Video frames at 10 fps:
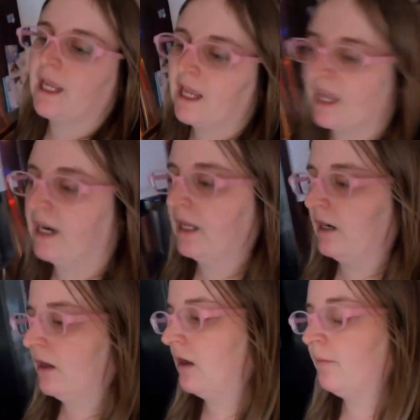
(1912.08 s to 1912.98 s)
as I can get
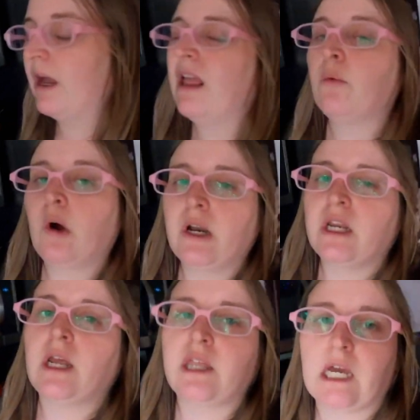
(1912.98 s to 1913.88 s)
it. Um, I
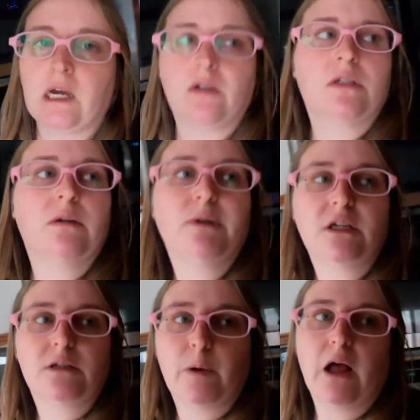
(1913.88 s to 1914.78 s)
wanted the house to
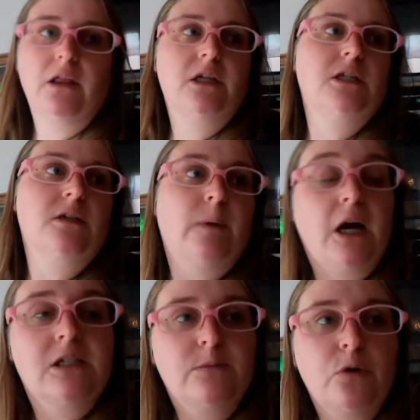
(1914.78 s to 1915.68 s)
be as spotless as
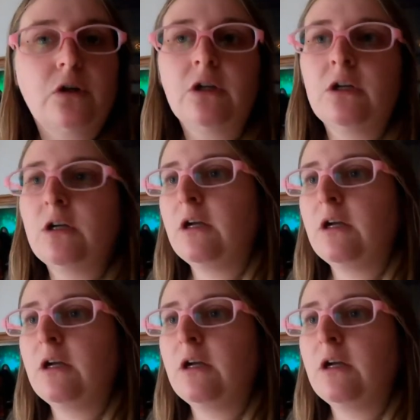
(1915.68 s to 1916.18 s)
possible.